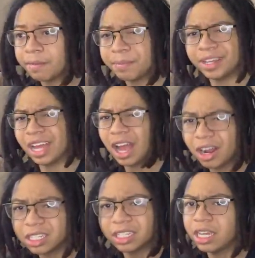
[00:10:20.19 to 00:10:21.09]
But
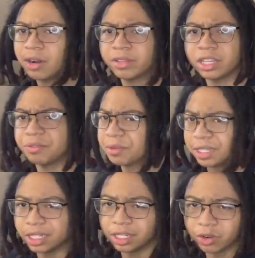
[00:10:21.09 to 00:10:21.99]
honestly, I don't think you
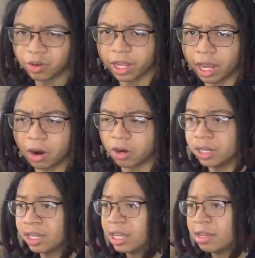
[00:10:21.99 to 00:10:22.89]
really need to try that hard.
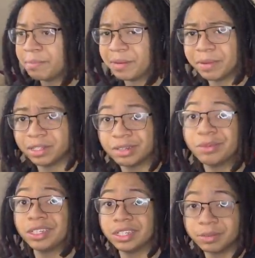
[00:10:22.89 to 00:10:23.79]
Maybe until
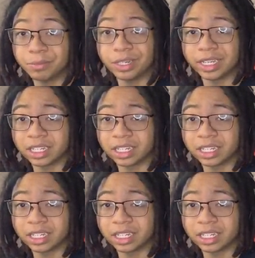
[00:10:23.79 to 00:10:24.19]
when you get